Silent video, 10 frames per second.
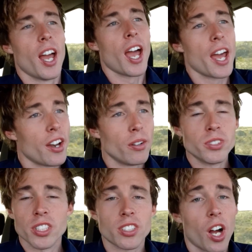And
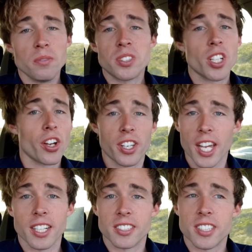I'm so
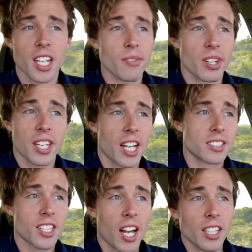keen to see him in
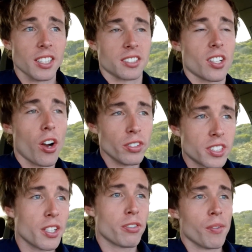Cats colours,
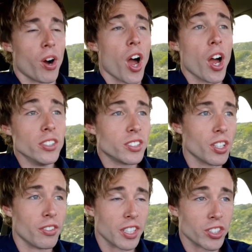obviously for my own
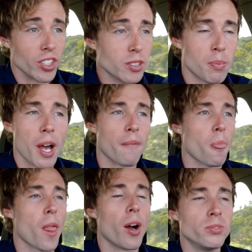sort of interest, but
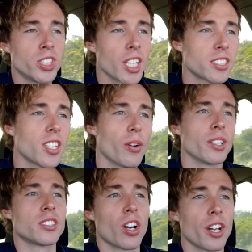I'm just so
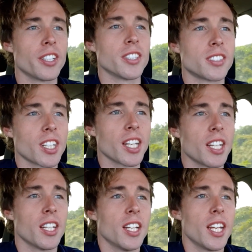excited to
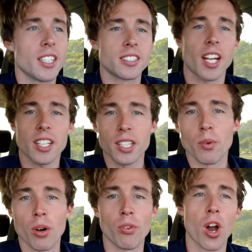see exactly
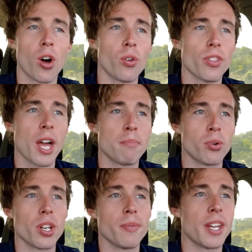what role they
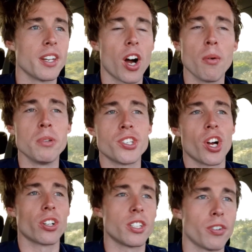put him in. I'd be
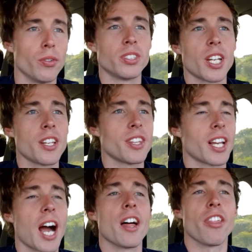shocked if it was
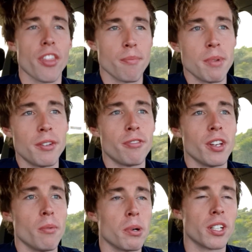anything other than
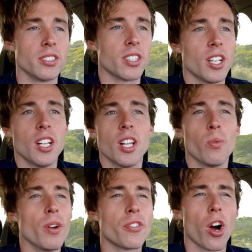midfield because
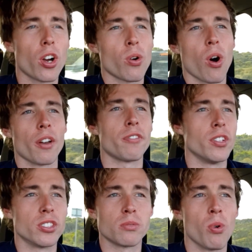we've got quite a
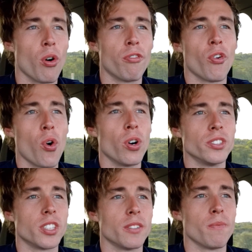few small
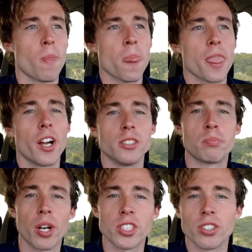forwards and those
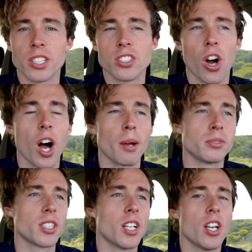pressuring
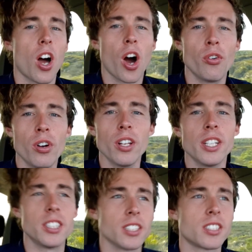types. I
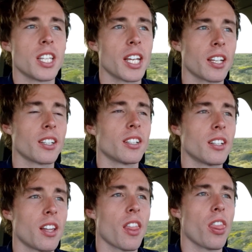really just think
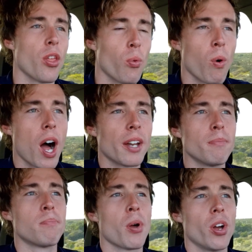the
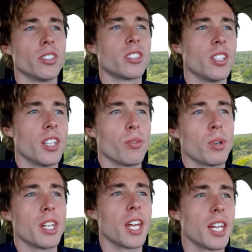one person that
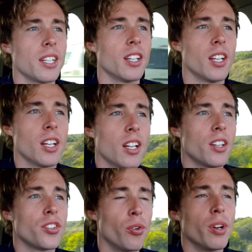we need
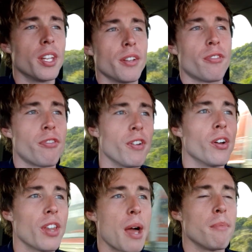to really
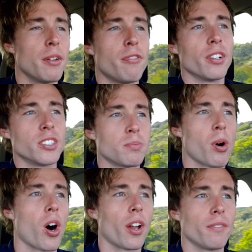fill that midfield
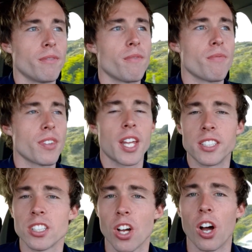spot, and
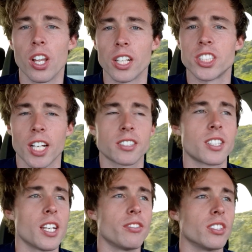it's a guy like Jack
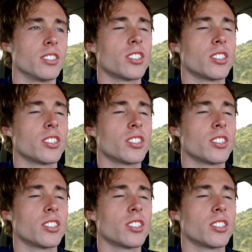Steven.